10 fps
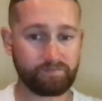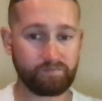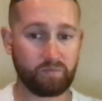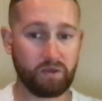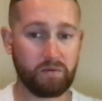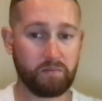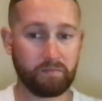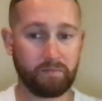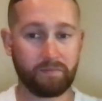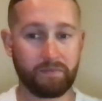We want to
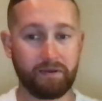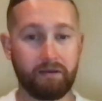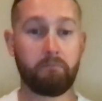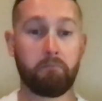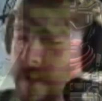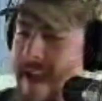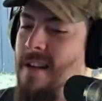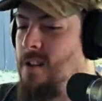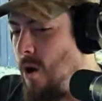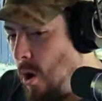make sure that the world
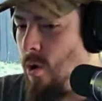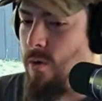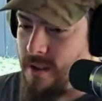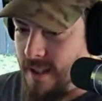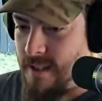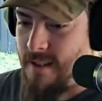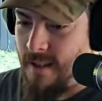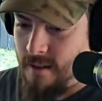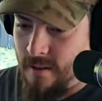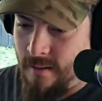as a whole sees
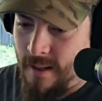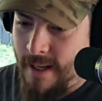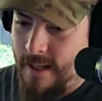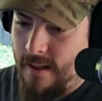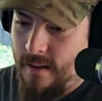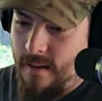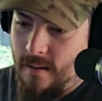us in a certain light.